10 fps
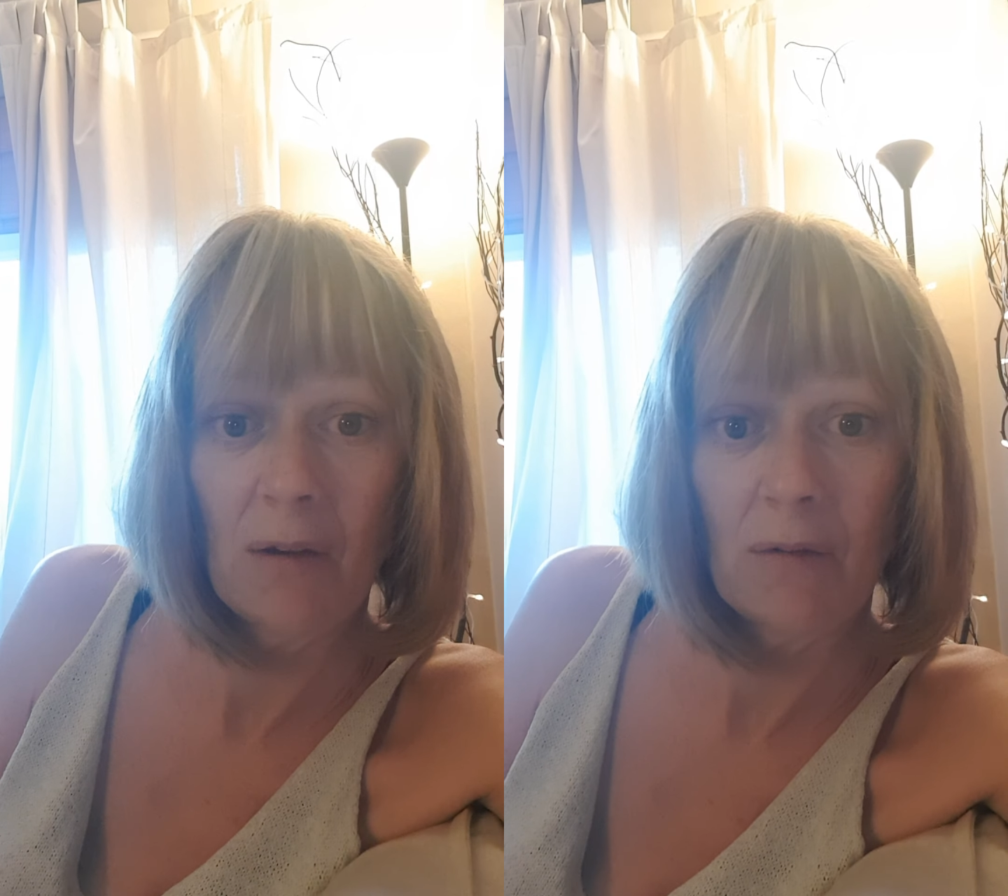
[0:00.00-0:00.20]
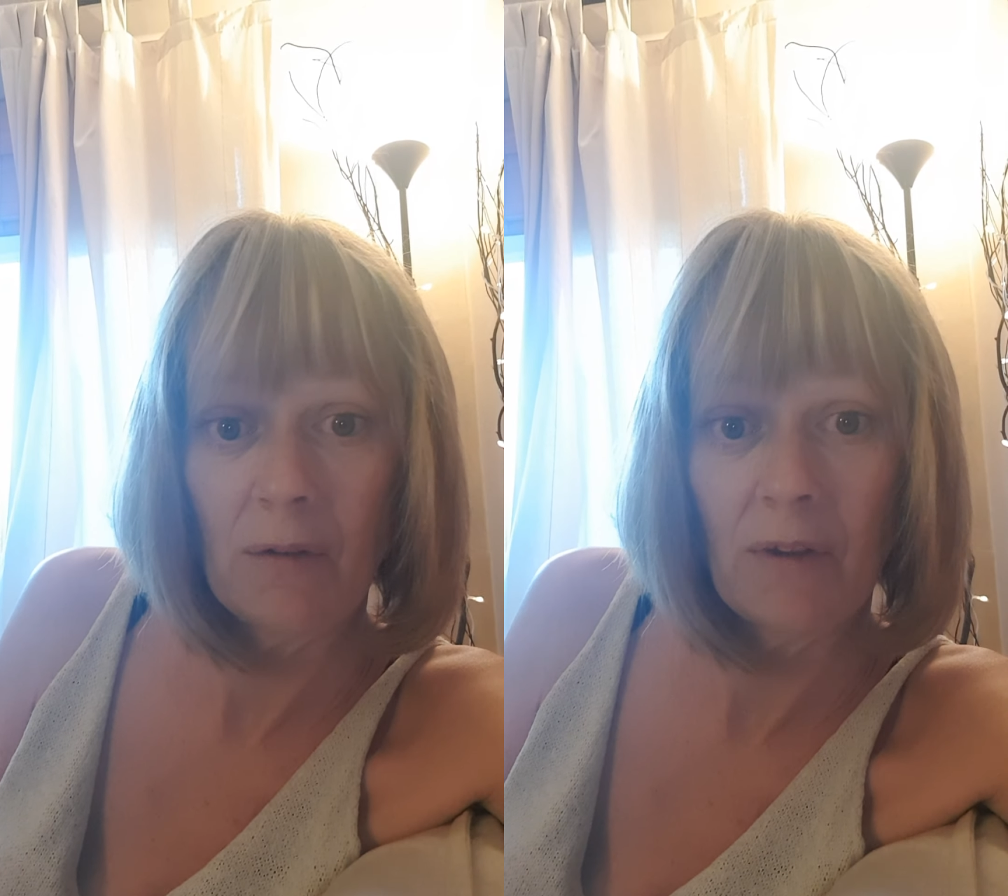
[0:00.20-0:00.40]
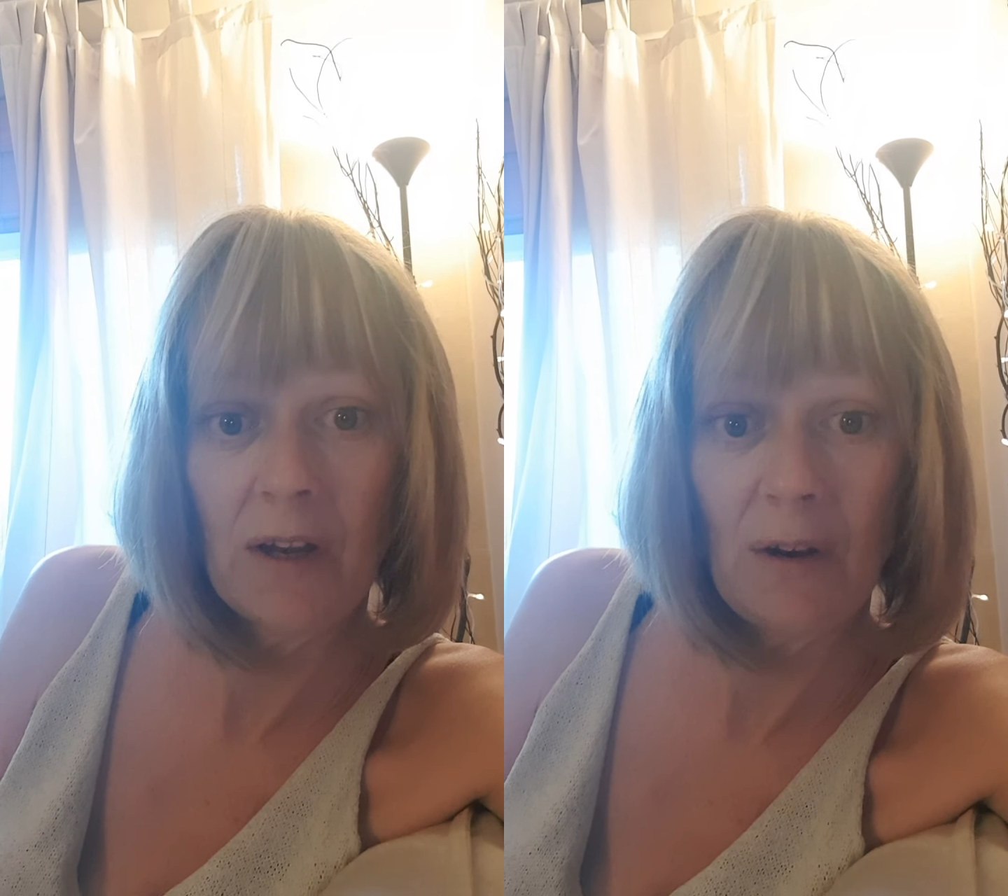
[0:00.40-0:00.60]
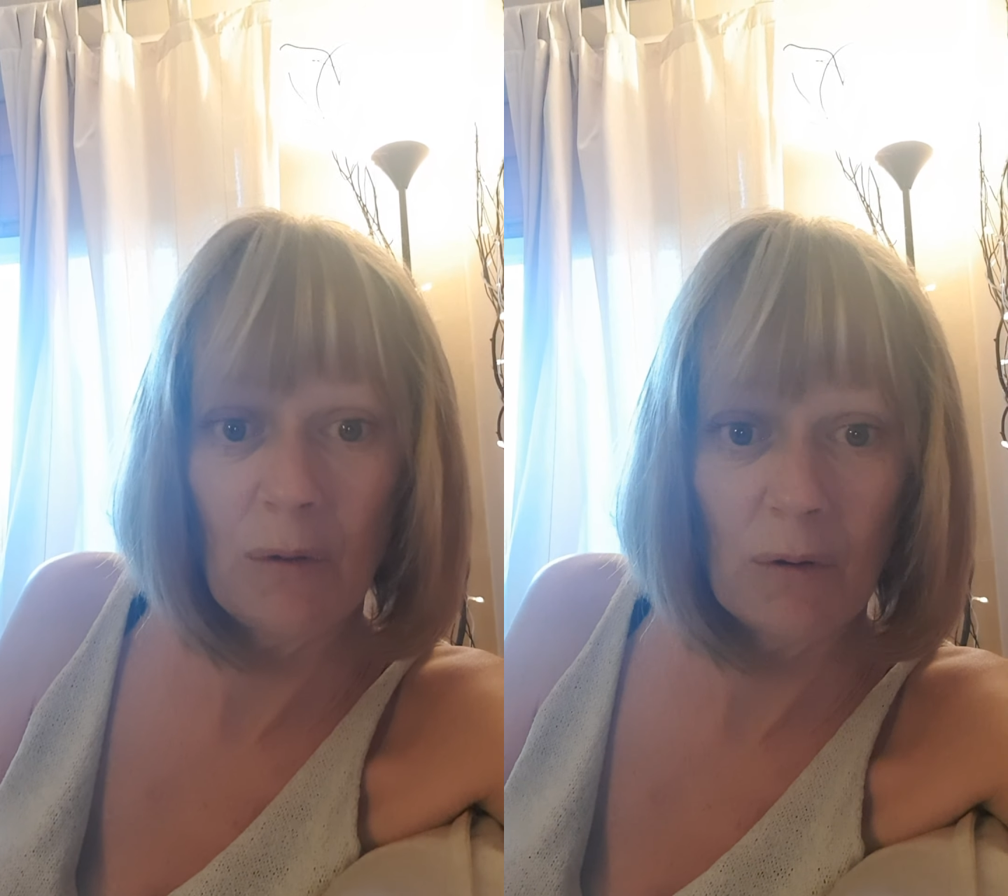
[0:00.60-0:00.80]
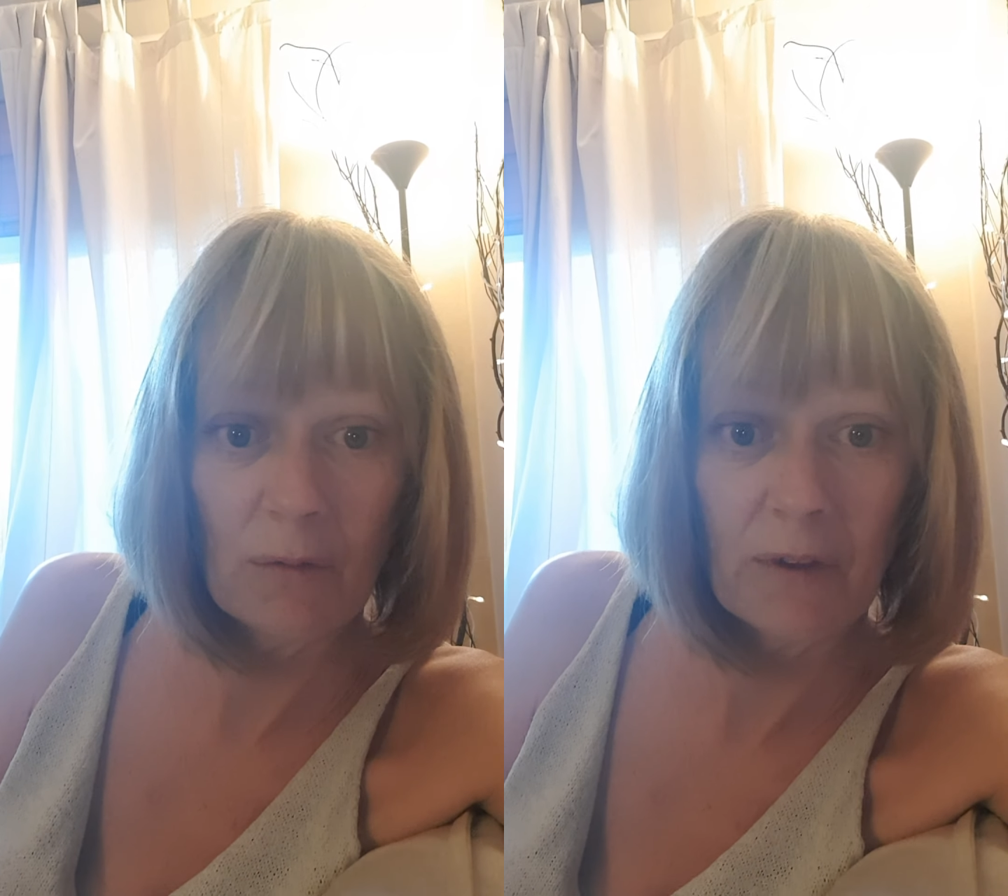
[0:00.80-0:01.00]
with any
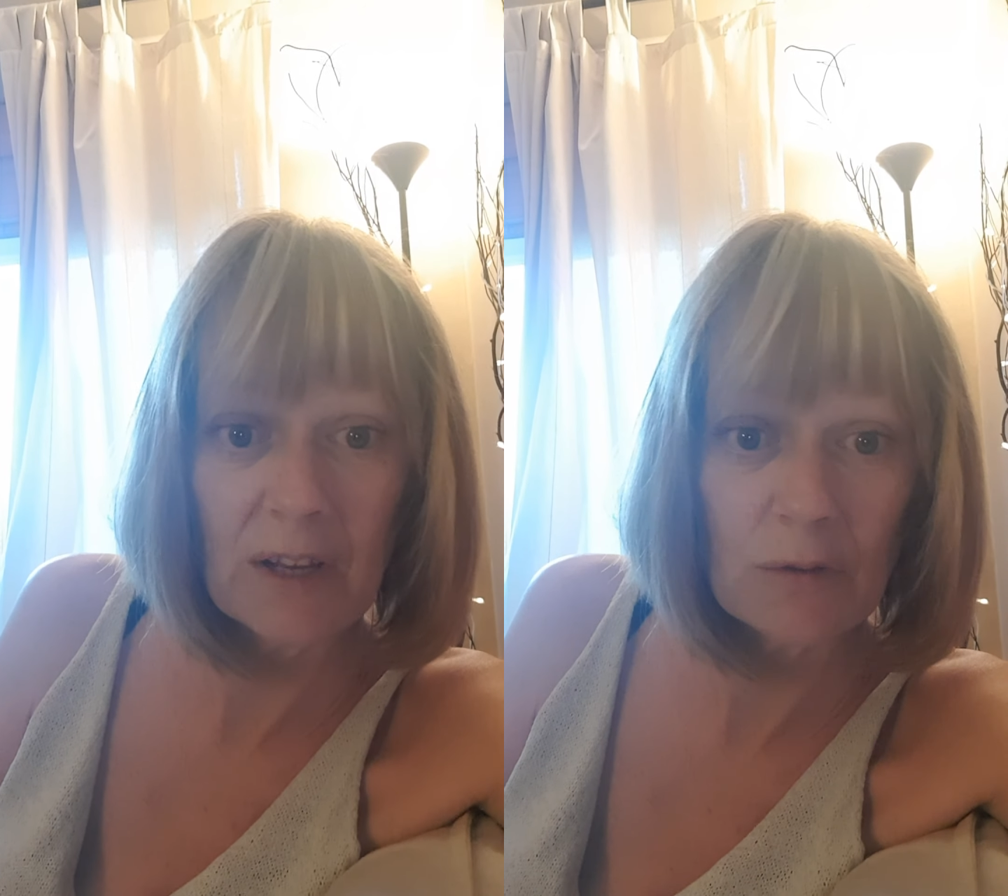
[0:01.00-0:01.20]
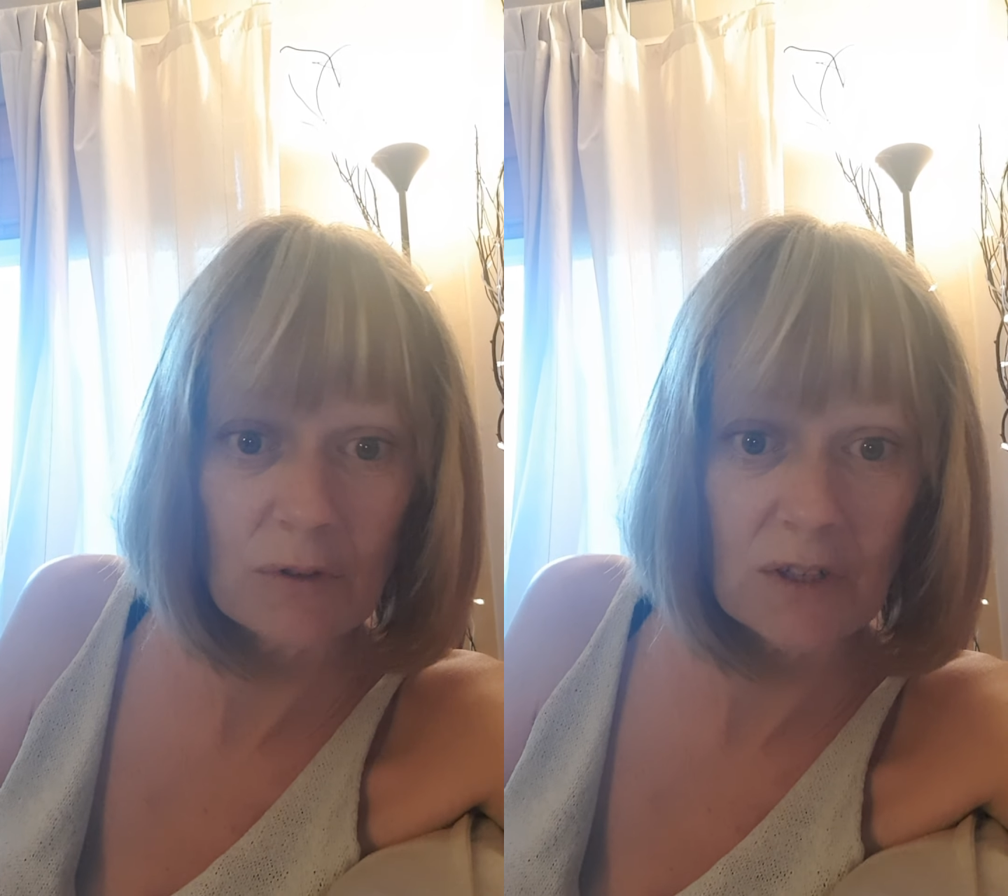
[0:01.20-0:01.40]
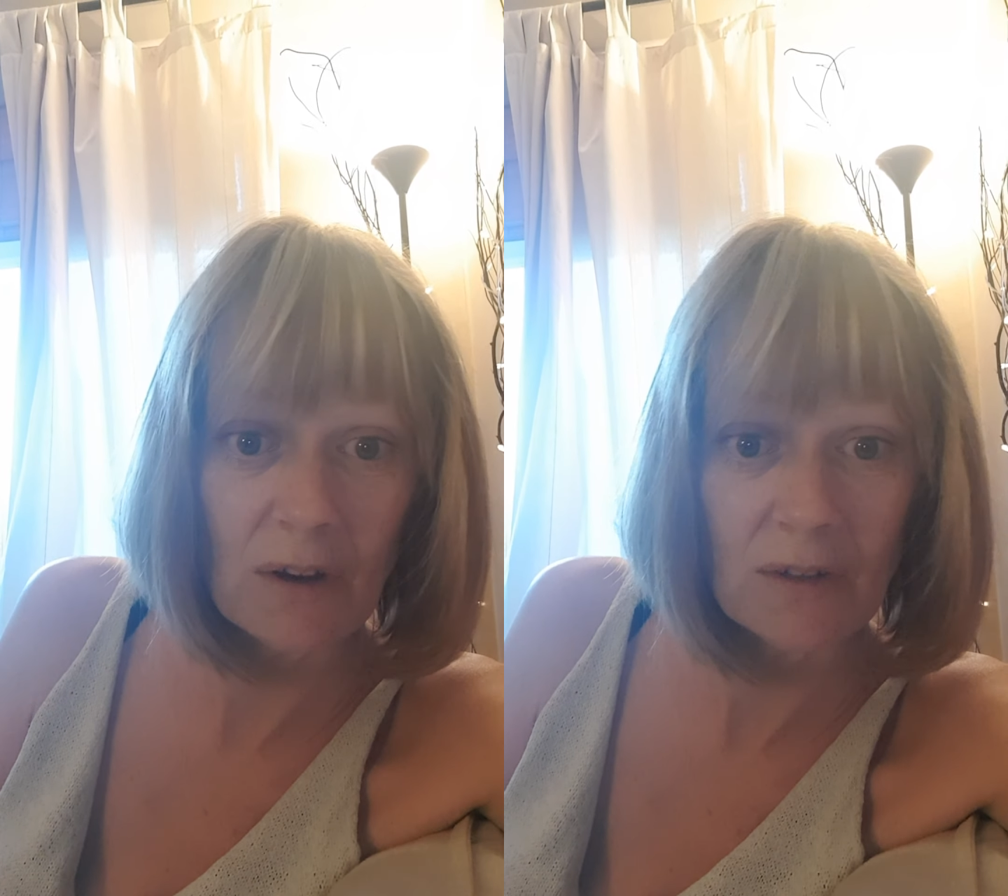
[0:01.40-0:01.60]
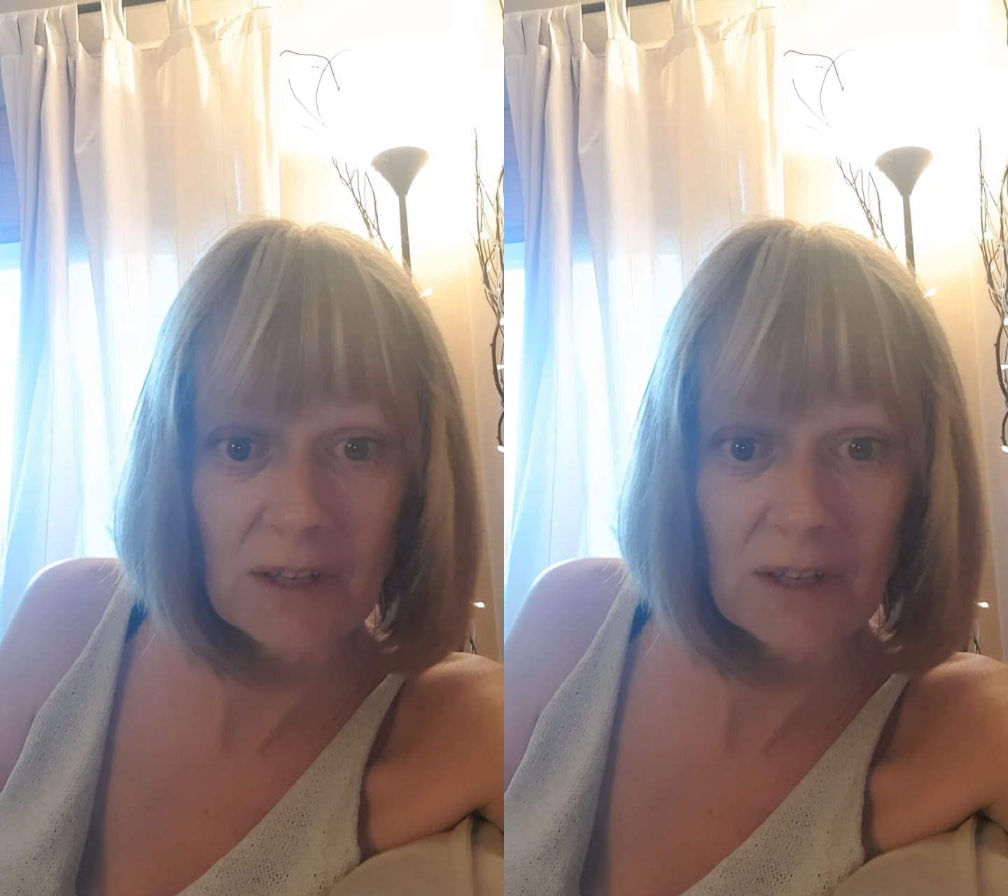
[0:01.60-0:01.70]
luck, things will start